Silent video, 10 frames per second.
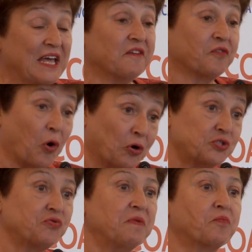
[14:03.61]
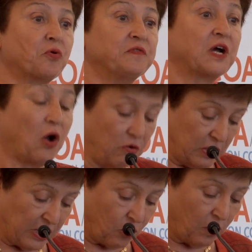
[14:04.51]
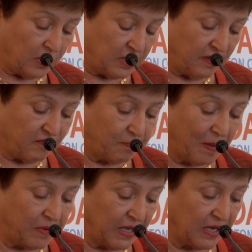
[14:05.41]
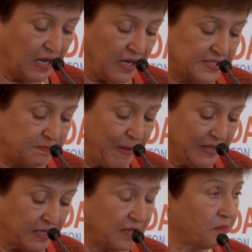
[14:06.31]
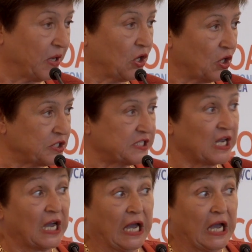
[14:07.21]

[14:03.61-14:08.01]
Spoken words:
then, of course, to improve the quality of public spending, because,